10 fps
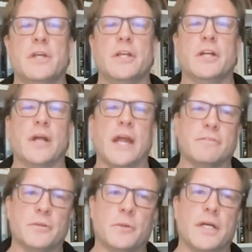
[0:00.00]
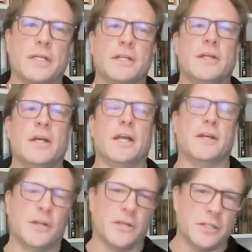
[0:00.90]
You know, everyone had
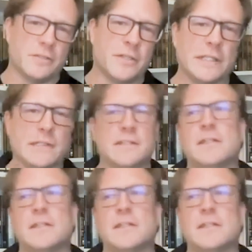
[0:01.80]
heard of it.